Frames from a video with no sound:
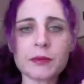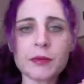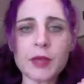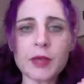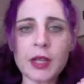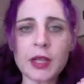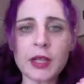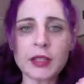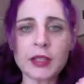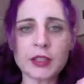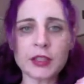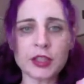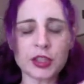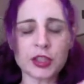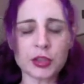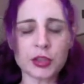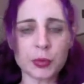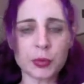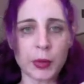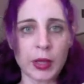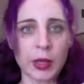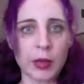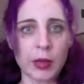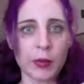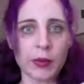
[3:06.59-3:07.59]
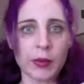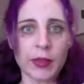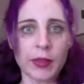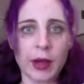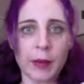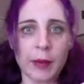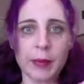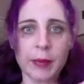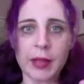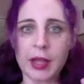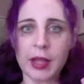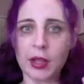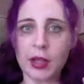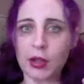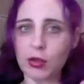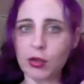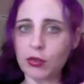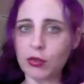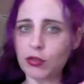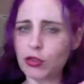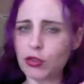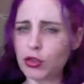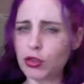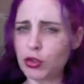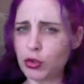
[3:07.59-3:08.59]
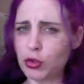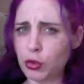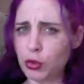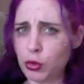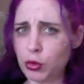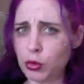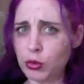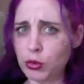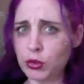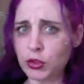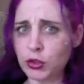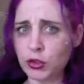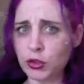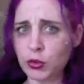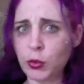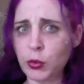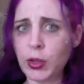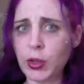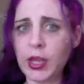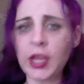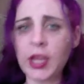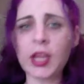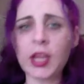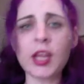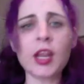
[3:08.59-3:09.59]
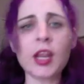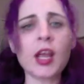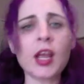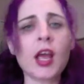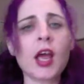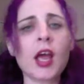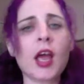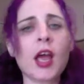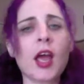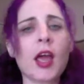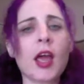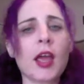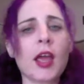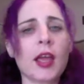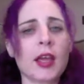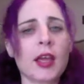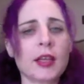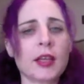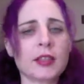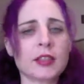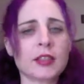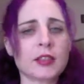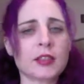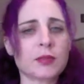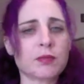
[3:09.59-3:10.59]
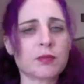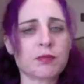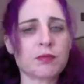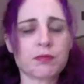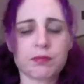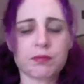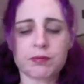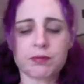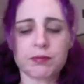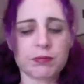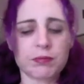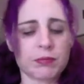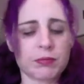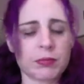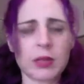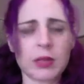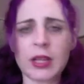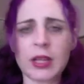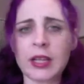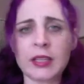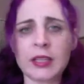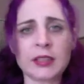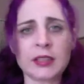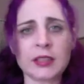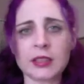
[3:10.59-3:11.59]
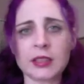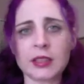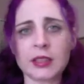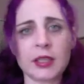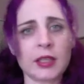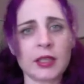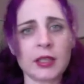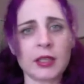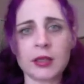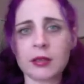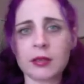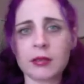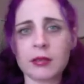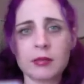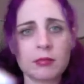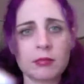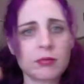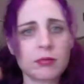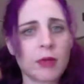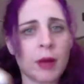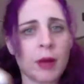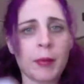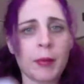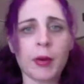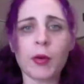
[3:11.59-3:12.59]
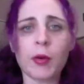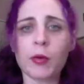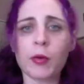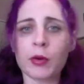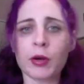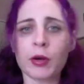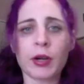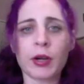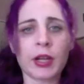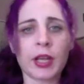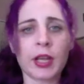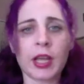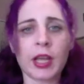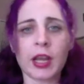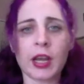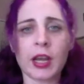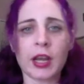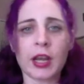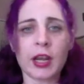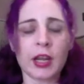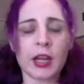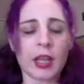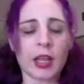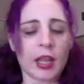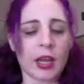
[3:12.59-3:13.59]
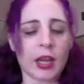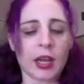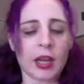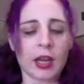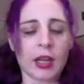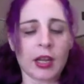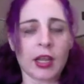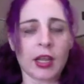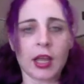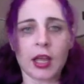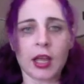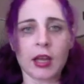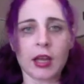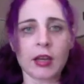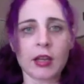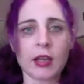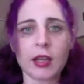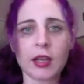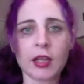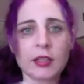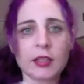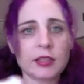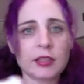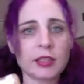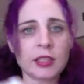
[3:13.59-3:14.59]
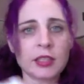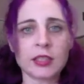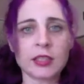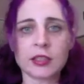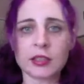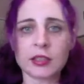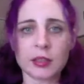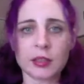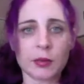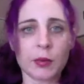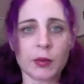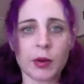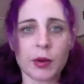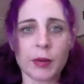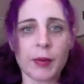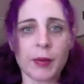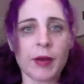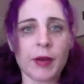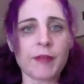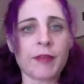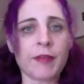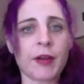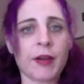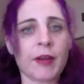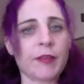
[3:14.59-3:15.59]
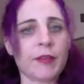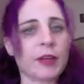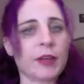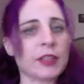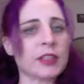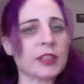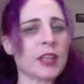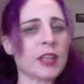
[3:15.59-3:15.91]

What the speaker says: It's sweet without being too sweet. It's easily, I'm going to order it again and again and again. It's easily one of my favorites.